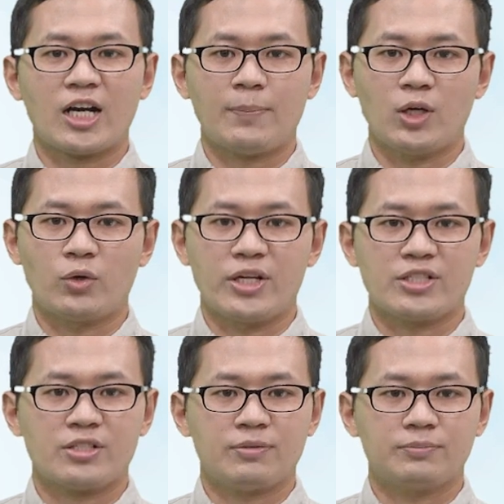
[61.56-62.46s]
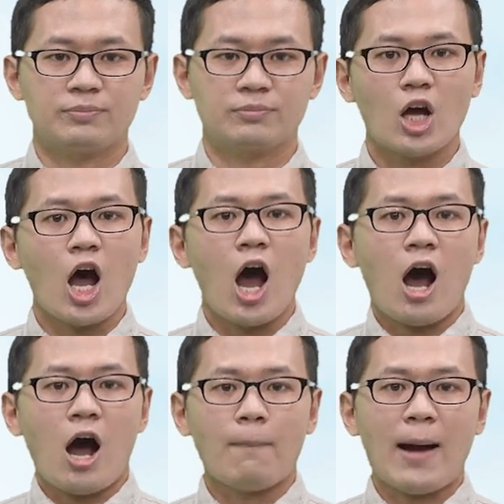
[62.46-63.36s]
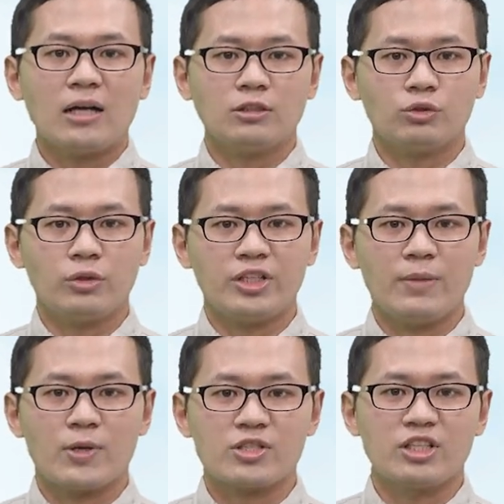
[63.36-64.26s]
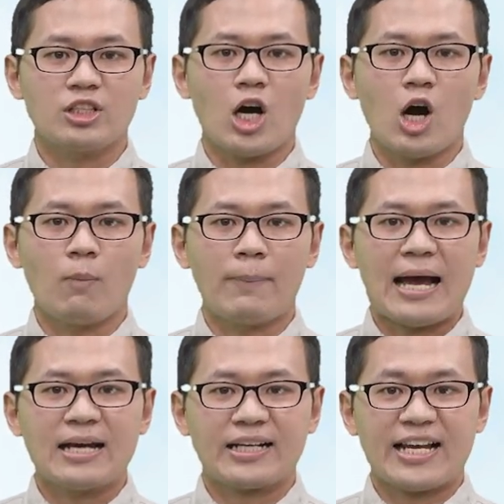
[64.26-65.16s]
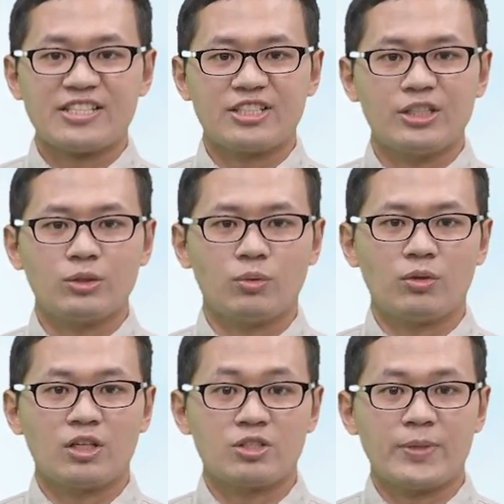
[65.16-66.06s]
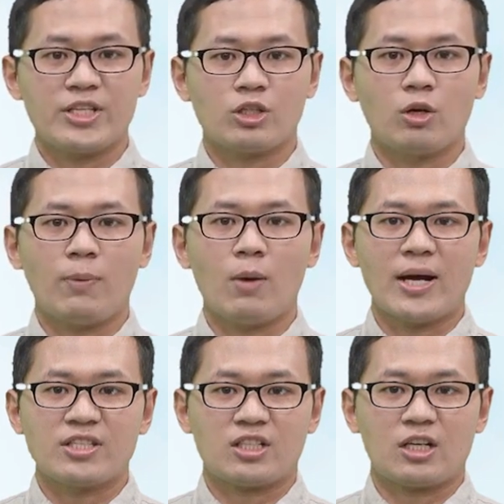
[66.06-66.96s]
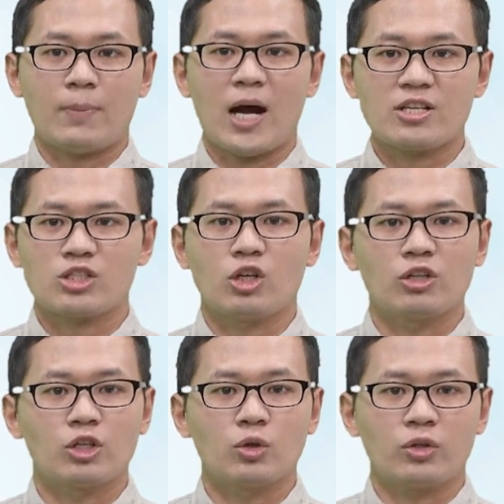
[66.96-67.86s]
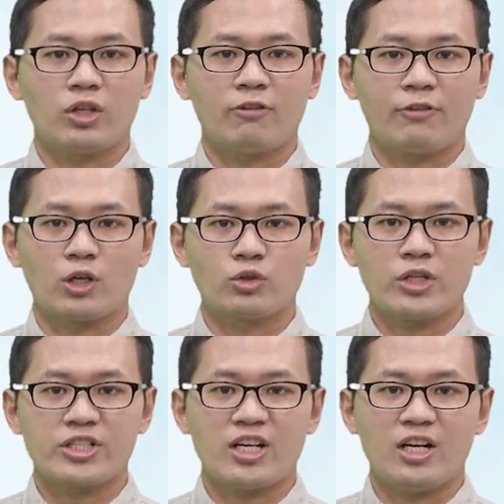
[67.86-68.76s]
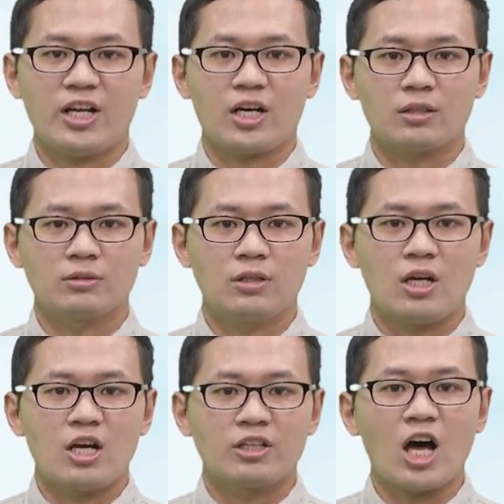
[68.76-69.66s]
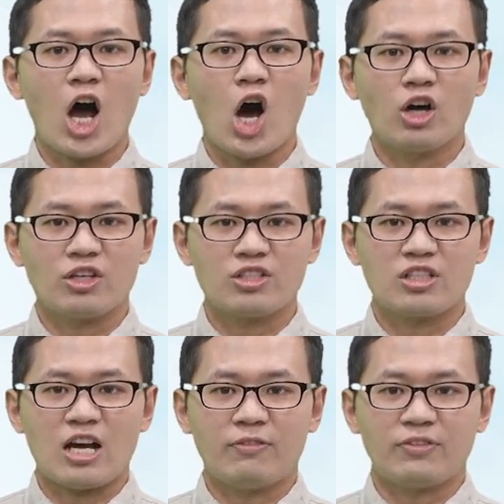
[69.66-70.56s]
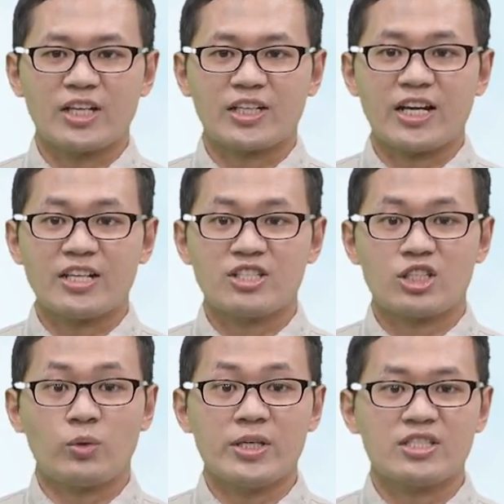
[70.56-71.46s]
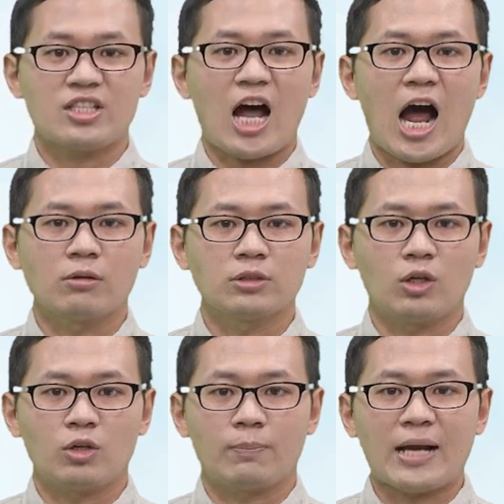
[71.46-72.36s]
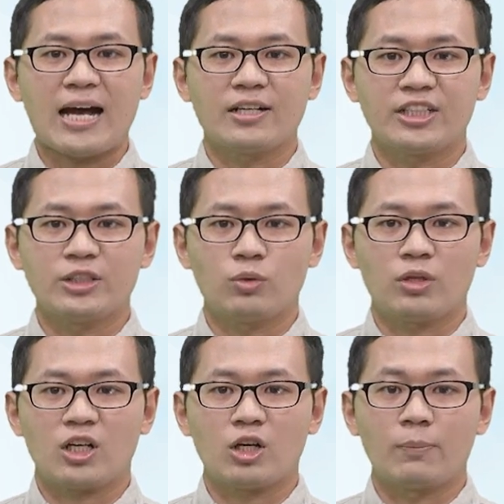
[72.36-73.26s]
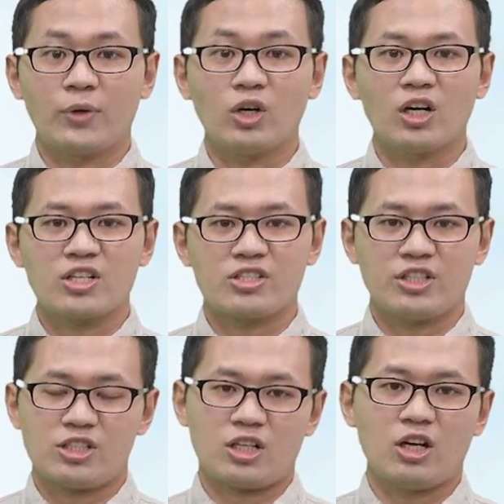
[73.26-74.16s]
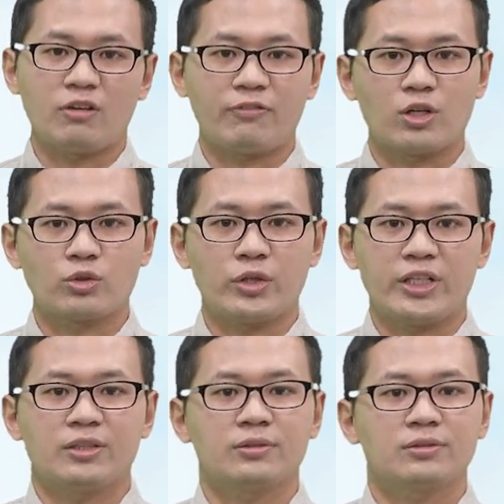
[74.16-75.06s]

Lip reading: capillaries. About 20% of blood gets into the space of Bowman's corpuscle through the filtration layer. Now all the stuff that gets squeezed out of the blood into the glomerulus is called filtrate.